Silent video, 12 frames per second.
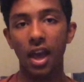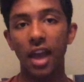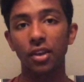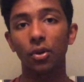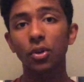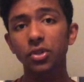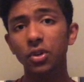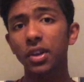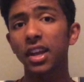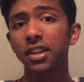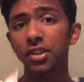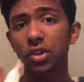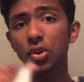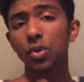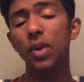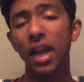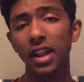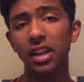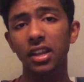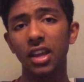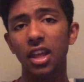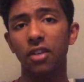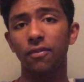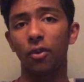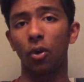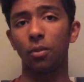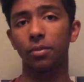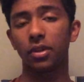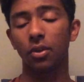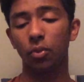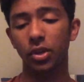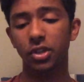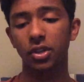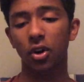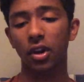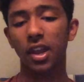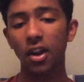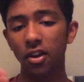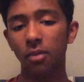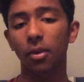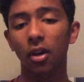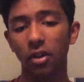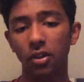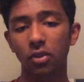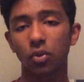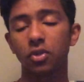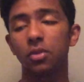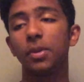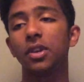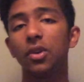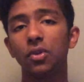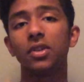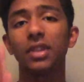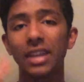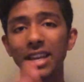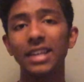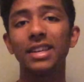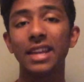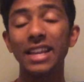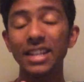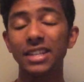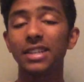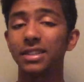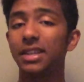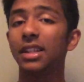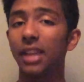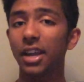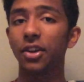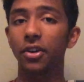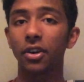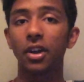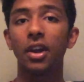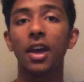And you also get 2 NADH formed, which are carrier molecules which will be used in the ETC later.